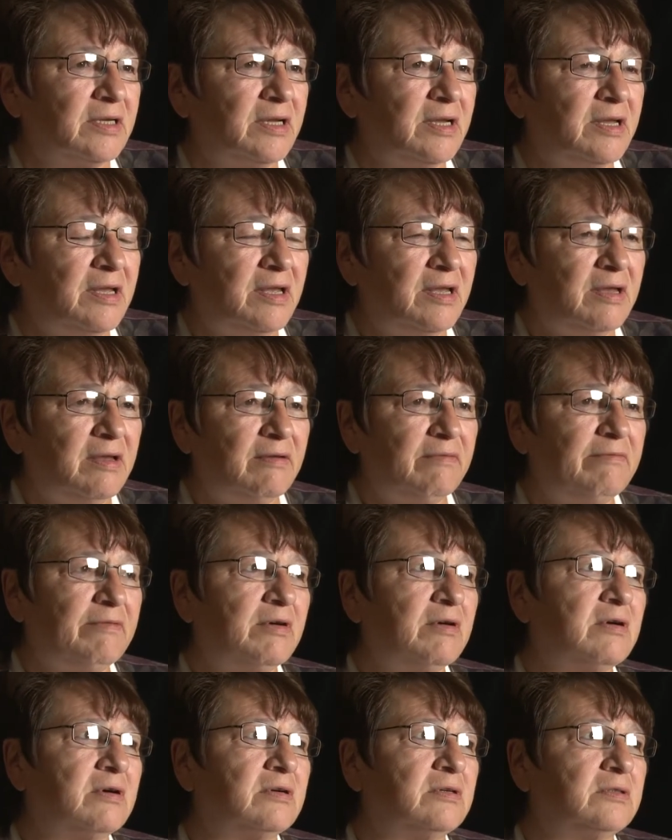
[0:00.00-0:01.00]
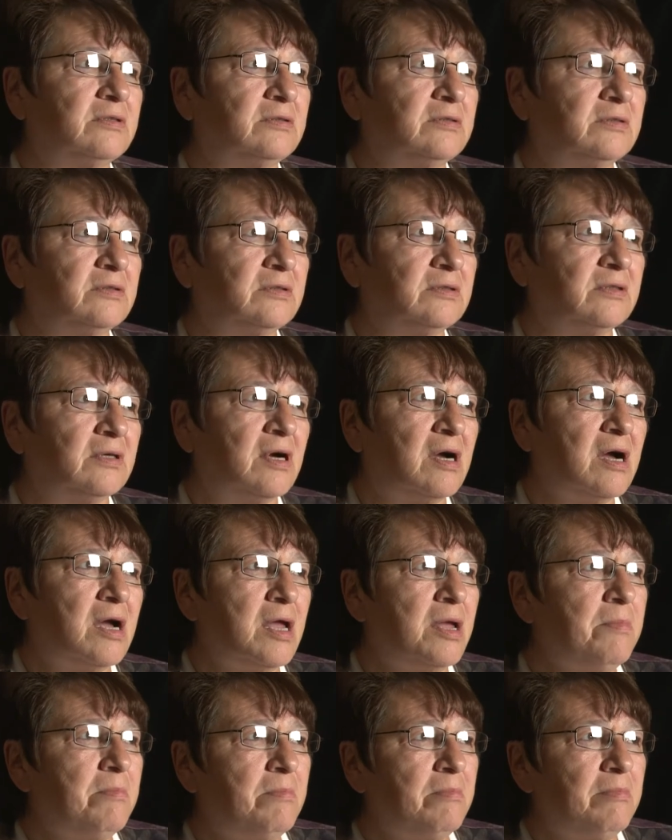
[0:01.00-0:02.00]
I have all. Uh,
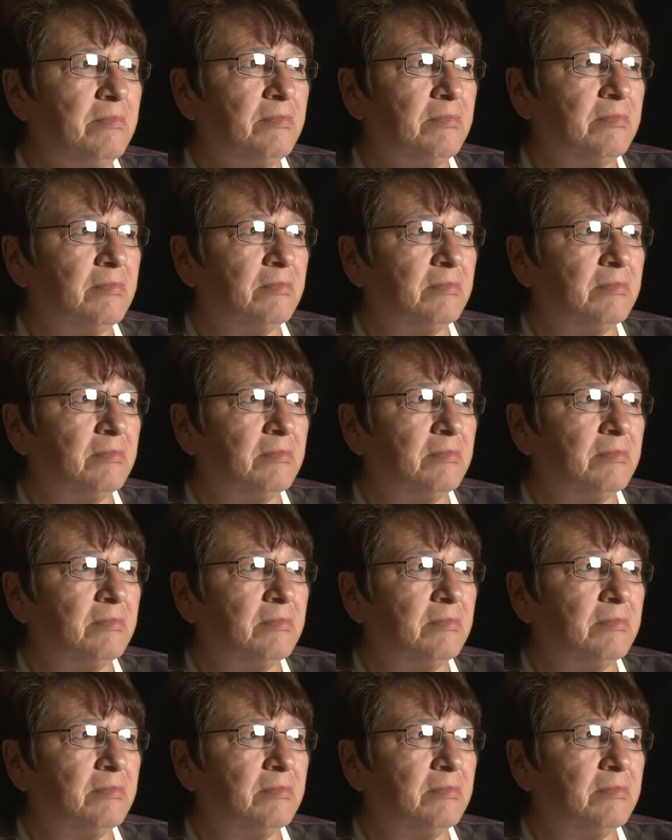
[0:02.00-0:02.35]
I'm.